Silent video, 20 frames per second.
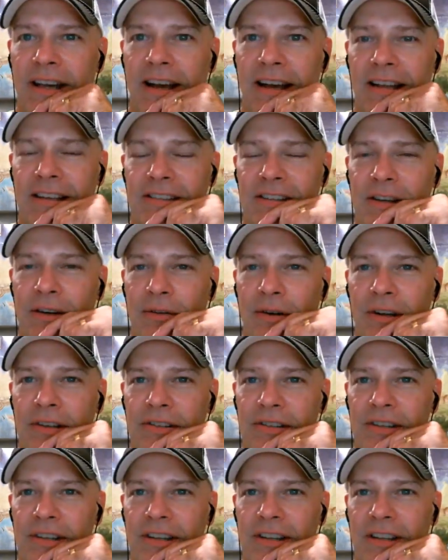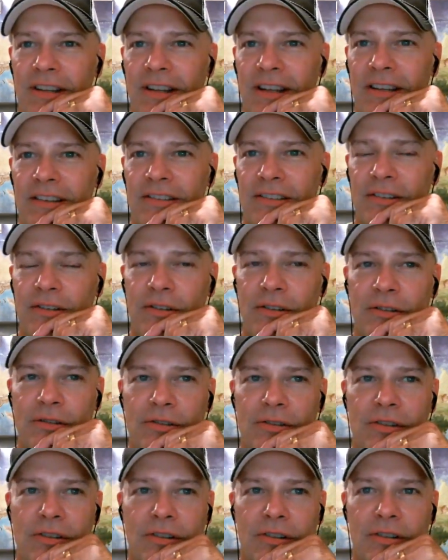It's interesting that you
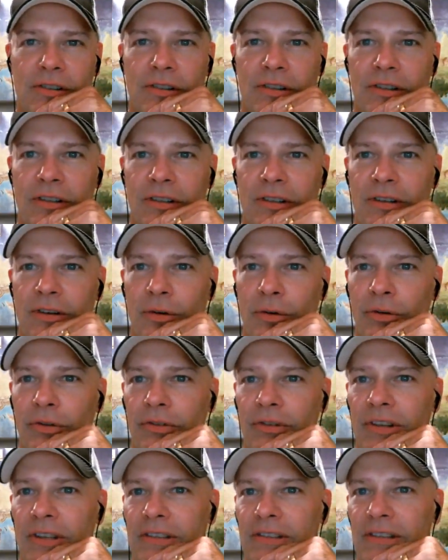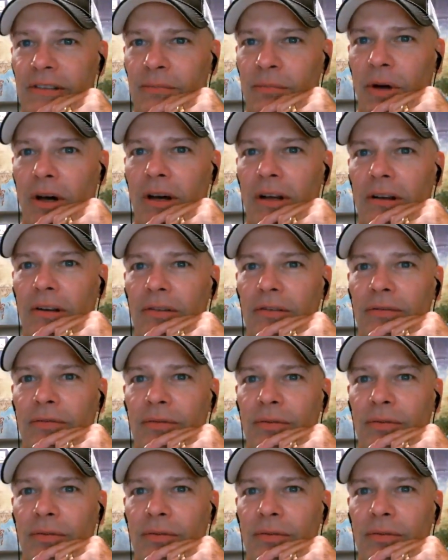used your oldest kids as models